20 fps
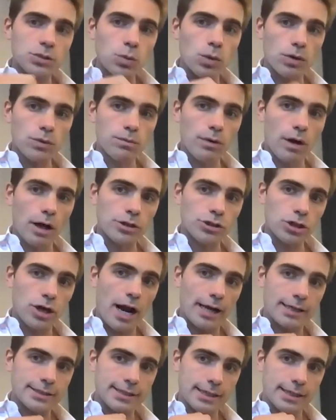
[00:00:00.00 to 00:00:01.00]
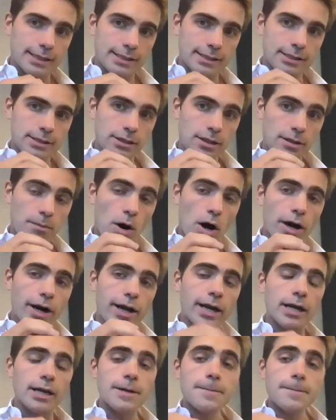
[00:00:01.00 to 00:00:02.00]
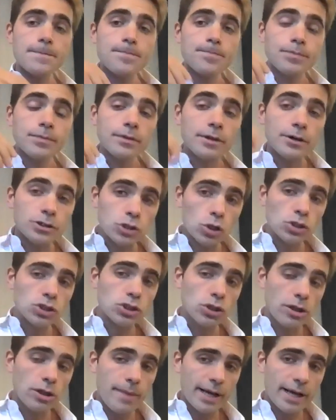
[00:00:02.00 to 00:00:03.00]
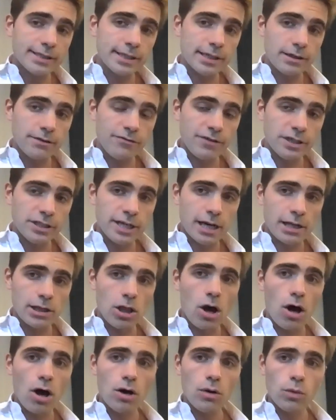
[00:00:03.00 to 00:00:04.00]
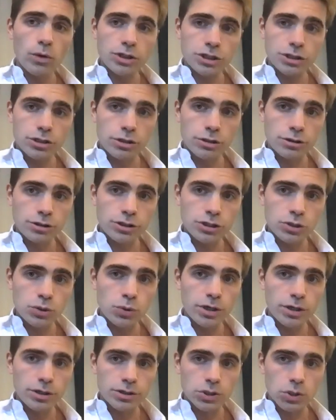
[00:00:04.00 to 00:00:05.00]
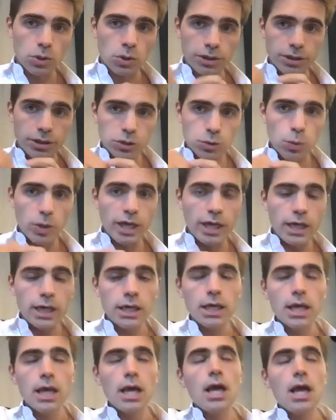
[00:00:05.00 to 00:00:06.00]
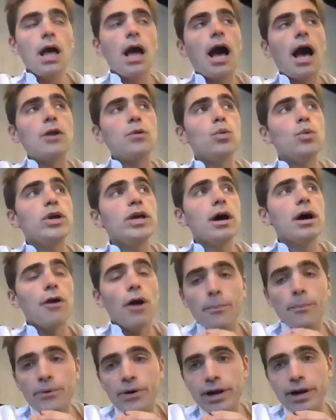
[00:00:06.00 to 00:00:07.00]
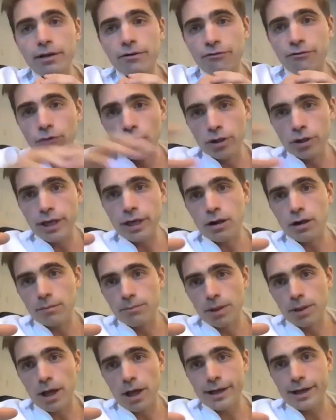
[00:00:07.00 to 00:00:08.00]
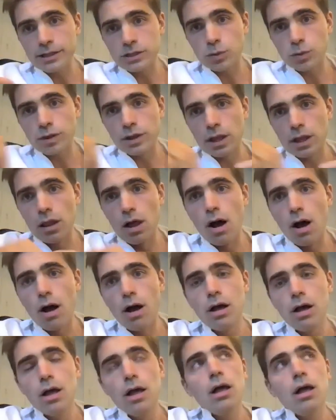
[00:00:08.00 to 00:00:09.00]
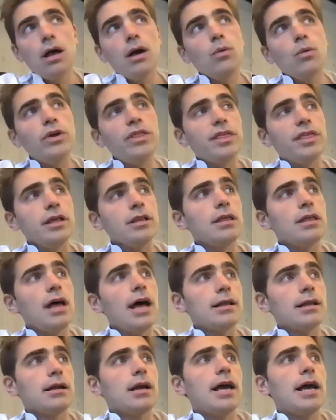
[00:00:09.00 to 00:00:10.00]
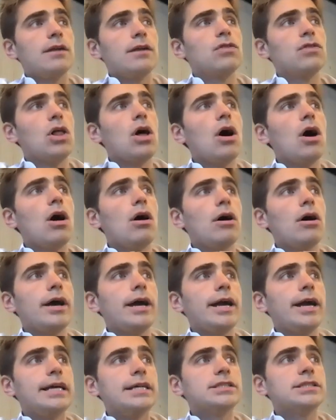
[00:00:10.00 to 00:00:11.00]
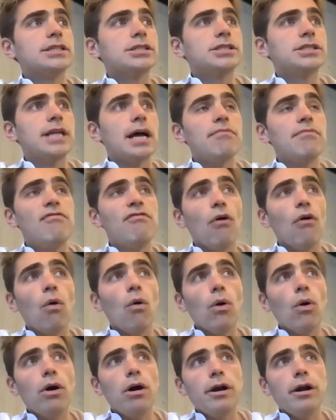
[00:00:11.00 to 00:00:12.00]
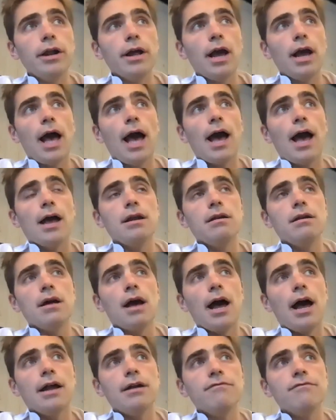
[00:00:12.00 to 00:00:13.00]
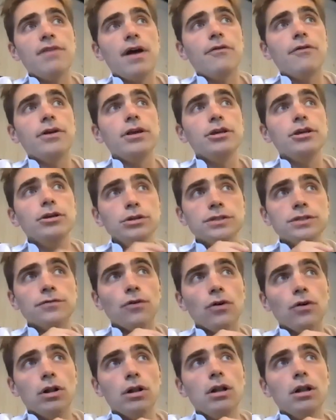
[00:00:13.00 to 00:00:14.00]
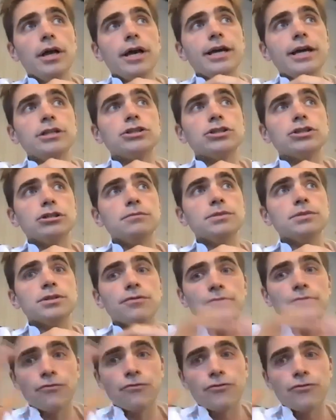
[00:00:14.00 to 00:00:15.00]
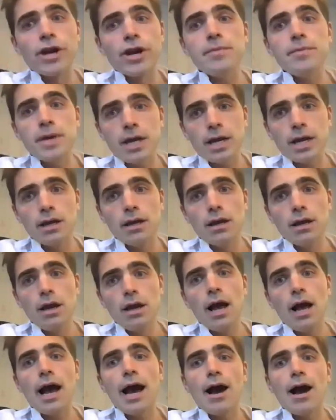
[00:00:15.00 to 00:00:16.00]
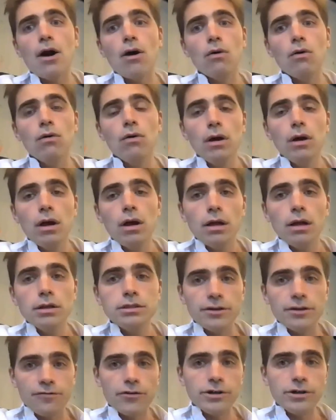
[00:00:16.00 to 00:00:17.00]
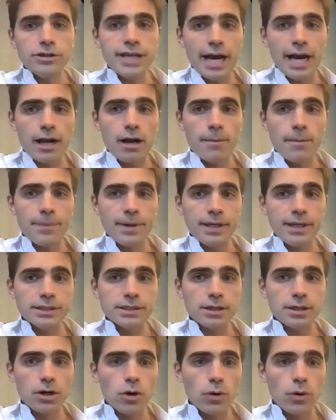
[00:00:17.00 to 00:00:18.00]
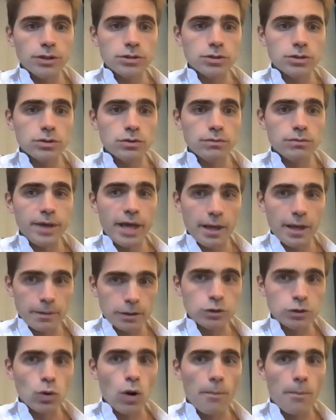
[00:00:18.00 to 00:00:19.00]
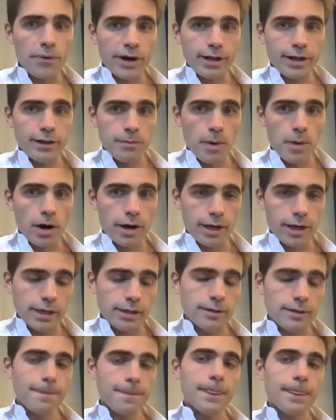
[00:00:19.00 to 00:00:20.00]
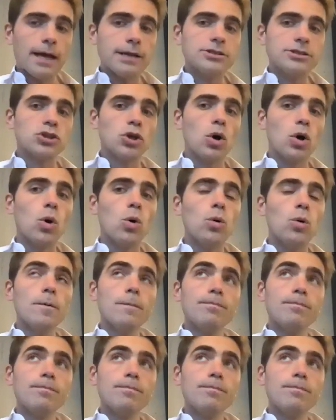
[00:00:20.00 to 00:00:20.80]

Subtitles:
what attracts us to the market. There's also the Mexican fintech law, which turns 2 years old this week, and we are operating fully in compliance with the law. We think that kind of law is a step forward and very useful in terms of framing how different tech companies are going to be able to operate in the market. And so